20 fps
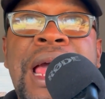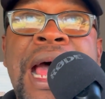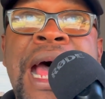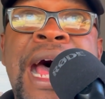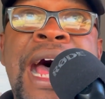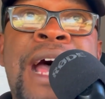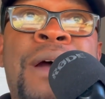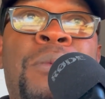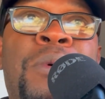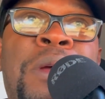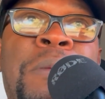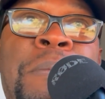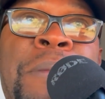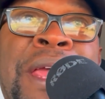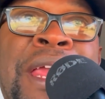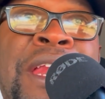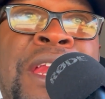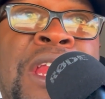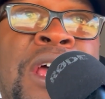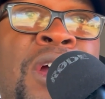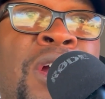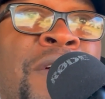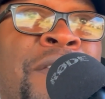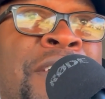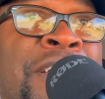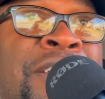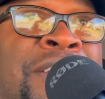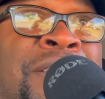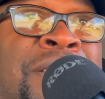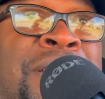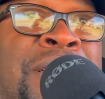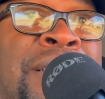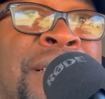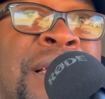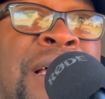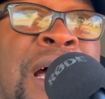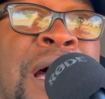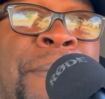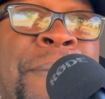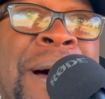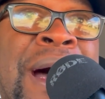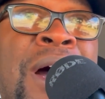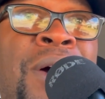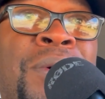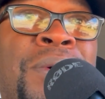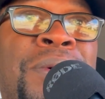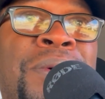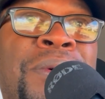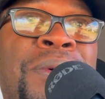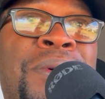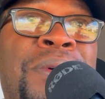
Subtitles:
I would be nervous about